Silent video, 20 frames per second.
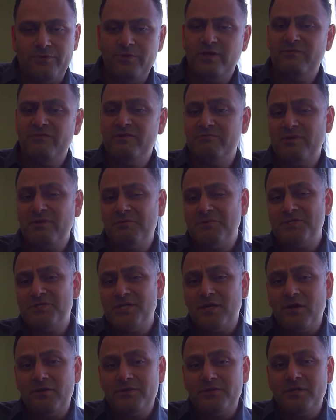You even maybe
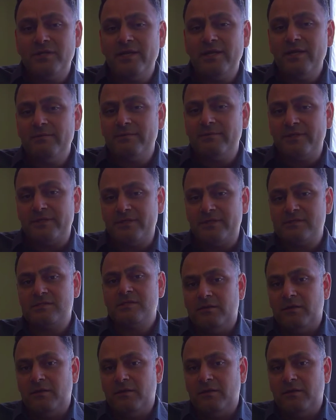check out the neighbors.